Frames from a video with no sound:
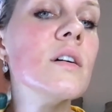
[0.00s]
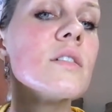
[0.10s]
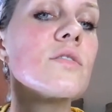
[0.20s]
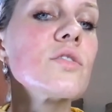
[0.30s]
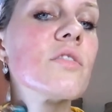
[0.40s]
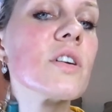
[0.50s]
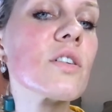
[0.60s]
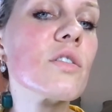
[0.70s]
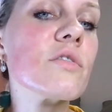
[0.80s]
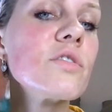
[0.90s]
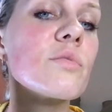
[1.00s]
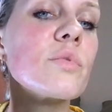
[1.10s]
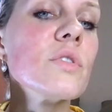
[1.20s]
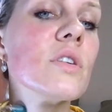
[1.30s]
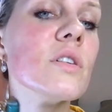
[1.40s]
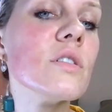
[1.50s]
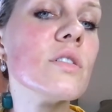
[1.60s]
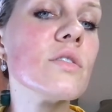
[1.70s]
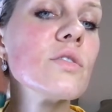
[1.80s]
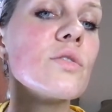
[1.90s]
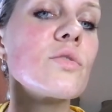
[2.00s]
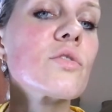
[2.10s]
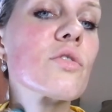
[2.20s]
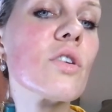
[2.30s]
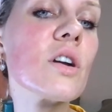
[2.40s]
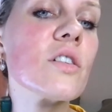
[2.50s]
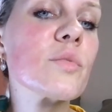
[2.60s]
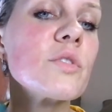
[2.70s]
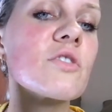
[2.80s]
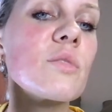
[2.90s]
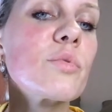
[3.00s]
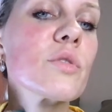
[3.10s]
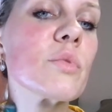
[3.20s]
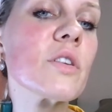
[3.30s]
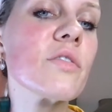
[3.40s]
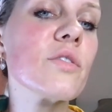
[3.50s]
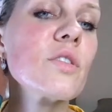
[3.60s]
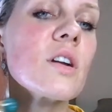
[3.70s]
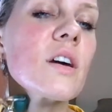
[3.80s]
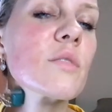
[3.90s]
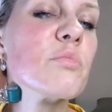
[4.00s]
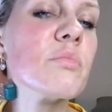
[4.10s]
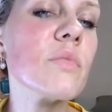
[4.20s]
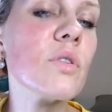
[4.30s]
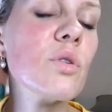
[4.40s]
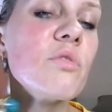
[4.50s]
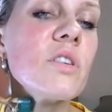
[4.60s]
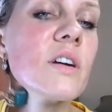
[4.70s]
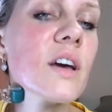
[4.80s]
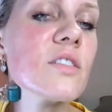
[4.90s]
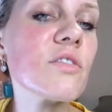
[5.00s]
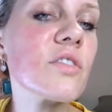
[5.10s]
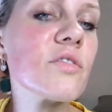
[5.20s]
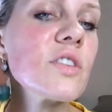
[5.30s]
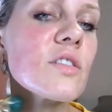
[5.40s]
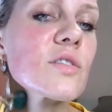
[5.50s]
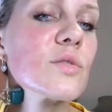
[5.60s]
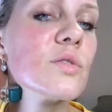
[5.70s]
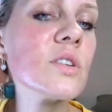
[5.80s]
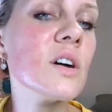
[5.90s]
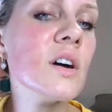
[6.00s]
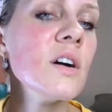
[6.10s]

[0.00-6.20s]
It's not very comfortable to use a roller, especially probably if you're like over 80, 50 years old.